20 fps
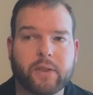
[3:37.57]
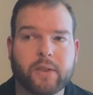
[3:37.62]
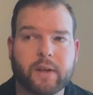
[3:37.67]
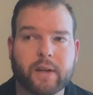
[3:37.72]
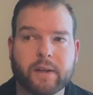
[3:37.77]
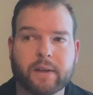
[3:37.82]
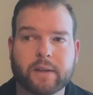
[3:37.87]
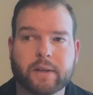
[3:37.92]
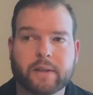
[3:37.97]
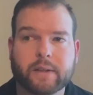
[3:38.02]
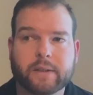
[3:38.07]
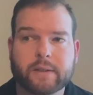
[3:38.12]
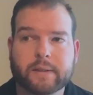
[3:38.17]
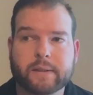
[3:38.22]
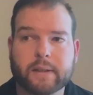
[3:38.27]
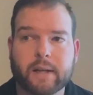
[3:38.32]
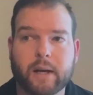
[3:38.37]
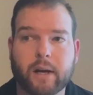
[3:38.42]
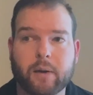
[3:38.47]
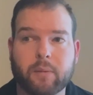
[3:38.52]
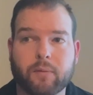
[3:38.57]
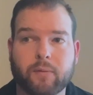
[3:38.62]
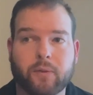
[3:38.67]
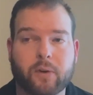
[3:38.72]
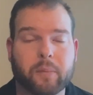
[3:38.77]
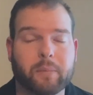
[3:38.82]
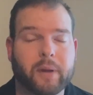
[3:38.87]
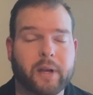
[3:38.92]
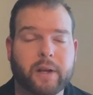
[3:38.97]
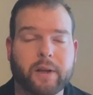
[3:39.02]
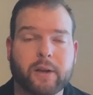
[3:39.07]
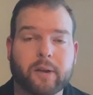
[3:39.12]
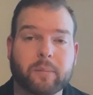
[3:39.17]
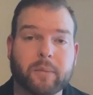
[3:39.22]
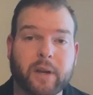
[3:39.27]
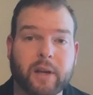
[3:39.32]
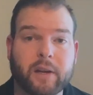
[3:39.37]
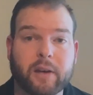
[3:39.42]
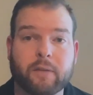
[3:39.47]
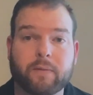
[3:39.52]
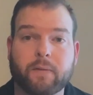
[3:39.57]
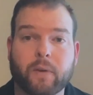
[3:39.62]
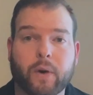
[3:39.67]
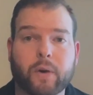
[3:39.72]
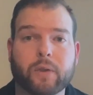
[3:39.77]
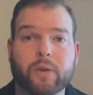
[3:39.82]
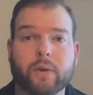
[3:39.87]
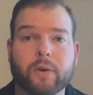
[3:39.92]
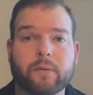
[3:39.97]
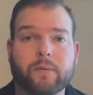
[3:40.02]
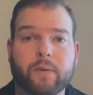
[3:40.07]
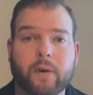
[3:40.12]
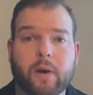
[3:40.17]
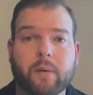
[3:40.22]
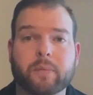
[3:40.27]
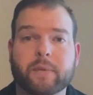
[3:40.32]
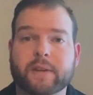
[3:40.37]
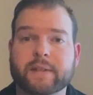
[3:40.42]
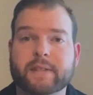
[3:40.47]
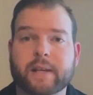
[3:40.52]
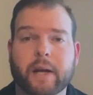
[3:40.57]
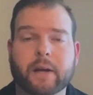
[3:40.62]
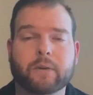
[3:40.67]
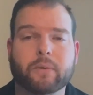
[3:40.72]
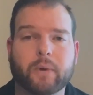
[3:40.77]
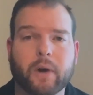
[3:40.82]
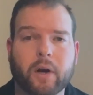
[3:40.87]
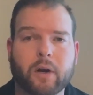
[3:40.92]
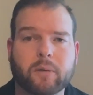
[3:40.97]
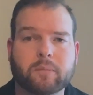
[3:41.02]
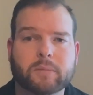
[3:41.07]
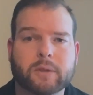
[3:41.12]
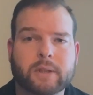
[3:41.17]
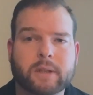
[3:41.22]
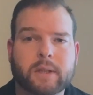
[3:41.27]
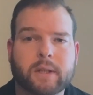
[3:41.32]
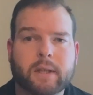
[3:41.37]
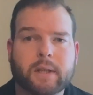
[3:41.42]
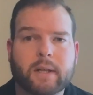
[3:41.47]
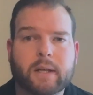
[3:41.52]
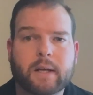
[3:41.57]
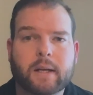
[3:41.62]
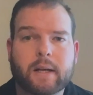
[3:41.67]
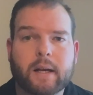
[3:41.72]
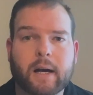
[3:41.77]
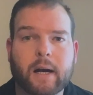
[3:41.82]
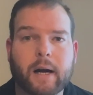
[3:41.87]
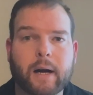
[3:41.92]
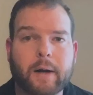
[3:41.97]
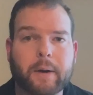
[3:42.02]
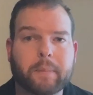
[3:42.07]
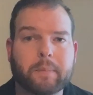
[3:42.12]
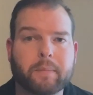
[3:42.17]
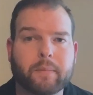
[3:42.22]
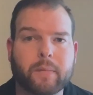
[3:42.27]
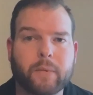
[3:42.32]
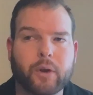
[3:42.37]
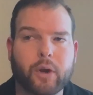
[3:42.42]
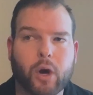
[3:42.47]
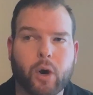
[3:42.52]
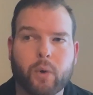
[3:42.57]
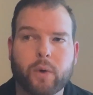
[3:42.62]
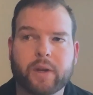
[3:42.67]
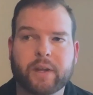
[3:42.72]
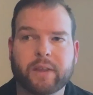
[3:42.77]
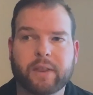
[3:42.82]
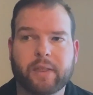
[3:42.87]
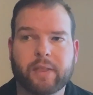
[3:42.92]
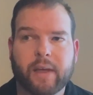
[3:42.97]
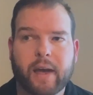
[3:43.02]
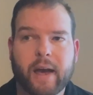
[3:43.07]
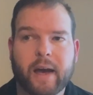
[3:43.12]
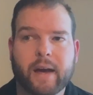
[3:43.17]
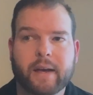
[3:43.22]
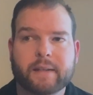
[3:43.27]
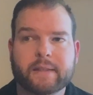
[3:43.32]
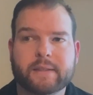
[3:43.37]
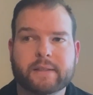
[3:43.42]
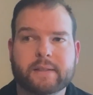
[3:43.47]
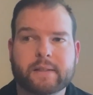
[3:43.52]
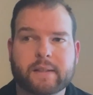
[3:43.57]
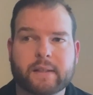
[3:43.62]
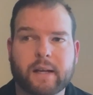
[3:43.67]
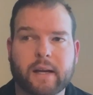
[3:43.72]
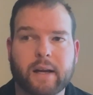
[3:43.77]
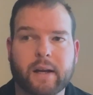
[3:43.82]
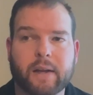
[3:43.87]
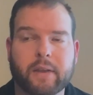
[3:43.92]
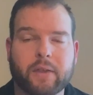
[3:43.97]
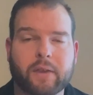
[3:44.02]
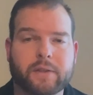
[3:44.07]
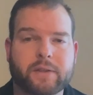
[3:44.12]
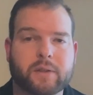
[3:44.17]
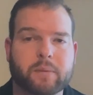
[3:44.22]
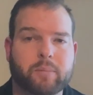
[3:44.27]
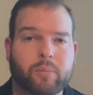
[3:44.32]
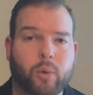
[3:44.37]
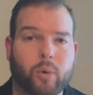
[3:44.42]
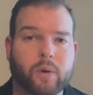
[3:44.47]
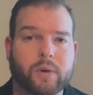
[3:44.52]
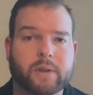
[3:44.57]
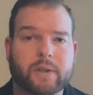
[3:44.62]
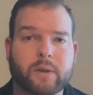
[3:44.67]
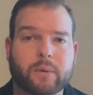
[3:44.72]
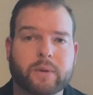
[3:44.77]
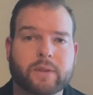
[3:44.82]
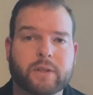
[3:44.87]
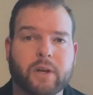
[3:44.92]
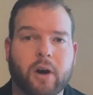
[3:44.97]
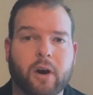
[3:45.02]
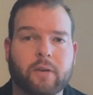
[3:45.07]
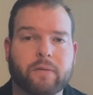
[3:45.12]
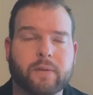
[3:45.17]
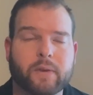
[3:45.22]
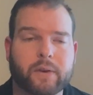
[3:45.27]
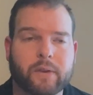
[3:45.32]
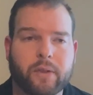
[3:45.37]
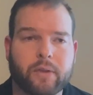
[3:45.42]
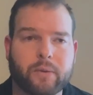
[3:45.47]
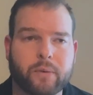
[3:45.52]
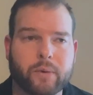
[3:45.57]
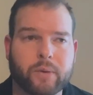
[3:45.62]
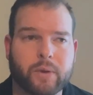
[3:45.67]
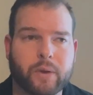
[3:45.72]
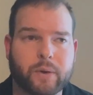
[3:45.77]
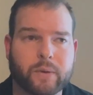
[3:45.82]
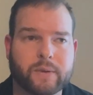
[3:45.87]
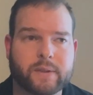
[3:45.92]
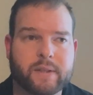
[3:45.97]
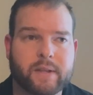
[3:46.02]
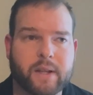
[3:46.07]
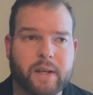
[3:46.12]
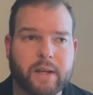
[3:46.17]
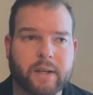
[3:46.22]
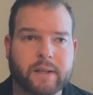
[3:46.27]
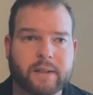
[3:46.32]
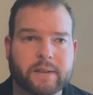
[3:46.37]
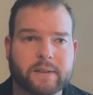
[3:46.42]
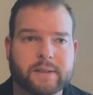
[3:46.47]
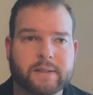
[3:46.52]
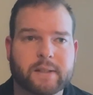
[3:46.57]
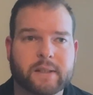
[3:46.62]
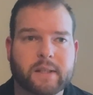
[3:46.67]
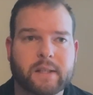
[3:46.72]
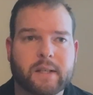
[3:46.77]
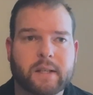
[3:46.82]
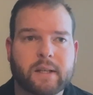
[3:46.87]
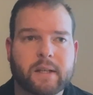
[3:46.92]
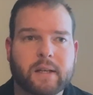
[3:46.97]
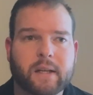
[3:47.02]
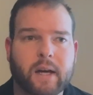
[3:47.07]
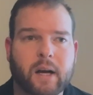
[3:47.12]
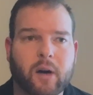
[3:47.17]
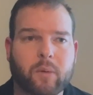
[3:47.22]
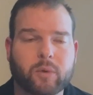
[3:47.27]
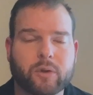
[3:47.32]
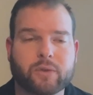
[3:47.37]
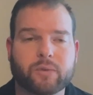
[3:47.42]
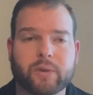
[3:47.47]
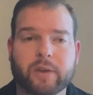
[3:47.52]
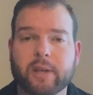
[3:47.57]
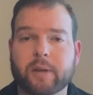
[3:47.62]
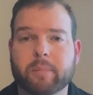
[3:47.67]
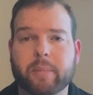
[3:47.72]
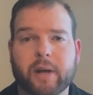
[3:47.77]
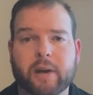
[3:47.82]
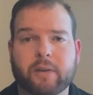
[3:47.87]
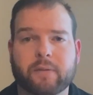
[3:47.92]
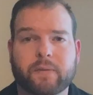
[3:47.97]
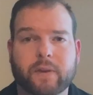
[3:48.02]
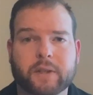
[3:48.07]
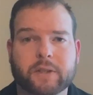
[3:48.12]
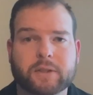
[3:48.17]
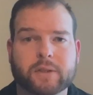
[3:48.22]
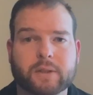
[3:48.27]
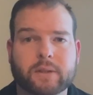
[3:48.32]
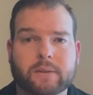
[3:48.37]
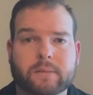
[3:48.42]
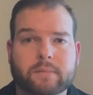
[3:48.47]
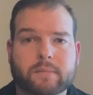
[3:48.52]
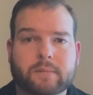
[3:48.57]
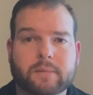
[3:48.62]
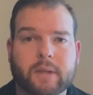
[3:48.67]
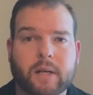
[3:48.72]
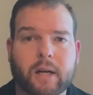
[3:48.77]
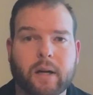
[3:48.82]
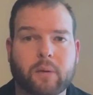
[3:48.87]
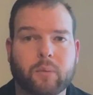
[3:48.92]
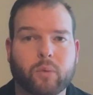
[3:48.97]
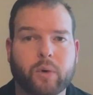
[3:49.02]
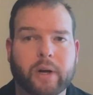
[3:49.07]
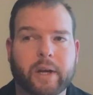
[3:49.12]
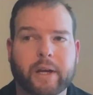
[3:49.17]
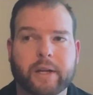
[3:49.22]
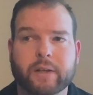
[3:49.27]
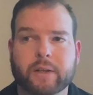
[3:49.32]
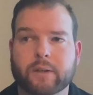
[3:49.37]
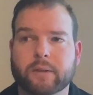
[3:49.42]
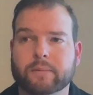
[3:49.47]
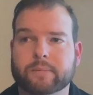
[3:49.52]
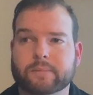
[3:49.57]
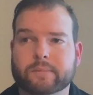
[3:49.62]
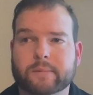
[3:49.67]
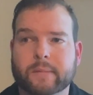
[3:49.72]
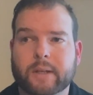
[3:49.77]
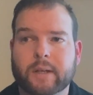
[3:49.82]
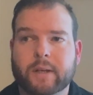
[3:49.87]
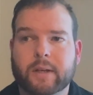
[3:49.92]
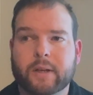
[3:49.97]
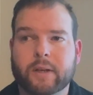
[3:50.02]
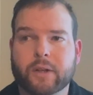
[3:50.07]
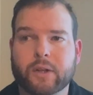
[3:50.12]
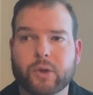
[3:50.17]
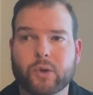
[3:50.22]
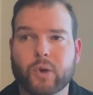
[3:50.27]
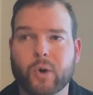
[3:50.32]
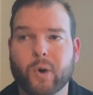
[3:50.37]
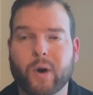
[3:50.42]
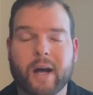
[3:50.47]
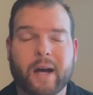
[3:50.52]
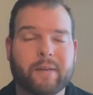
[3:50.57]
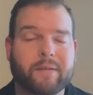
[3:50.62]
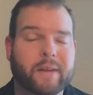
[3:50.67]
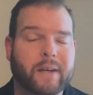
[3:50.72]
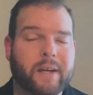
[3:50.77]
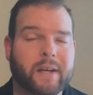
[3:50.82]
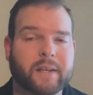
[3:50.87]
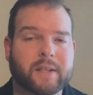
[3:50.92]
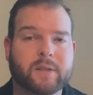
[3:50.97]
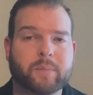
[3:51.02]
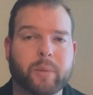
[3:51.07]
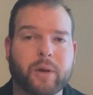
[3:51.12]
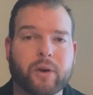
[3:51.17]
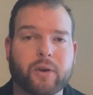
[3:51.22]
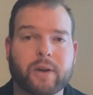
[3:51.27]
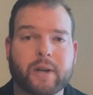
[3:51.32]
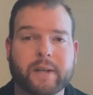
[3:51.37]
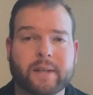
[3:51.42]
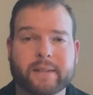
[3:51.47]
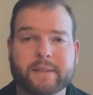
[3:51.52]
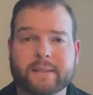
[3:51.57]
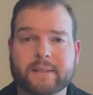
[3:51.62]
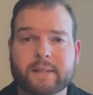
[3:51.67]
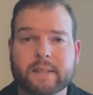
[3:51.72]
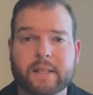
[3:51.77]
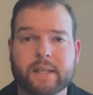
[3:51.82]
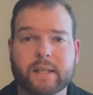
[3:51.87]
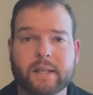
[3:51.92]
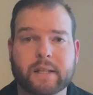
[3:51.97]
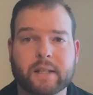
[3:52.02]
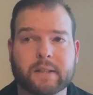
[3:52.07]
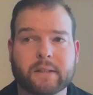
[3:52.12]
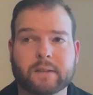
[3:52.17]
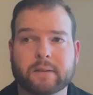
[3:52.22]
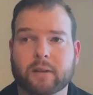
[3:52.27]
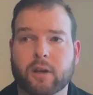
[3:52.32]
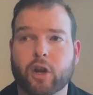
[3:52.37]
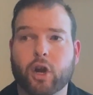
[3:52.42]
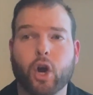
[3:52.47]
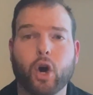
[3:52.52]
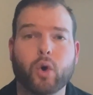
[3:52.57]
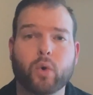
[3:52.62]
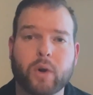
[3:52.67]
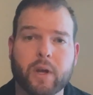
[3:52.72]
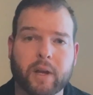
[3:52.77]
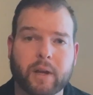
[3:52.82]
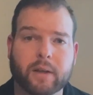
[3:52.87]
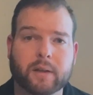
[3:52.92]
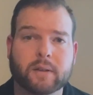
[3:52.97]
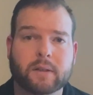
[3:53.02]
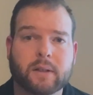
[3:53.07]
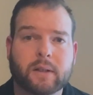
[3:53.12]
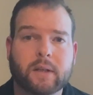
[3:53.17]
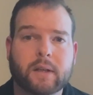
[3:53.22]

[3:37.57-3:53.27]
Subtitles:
think for me could be any further from the tech realm. Knowing that the support that was offered through those things was really beneficial. When you don't have any experience in coding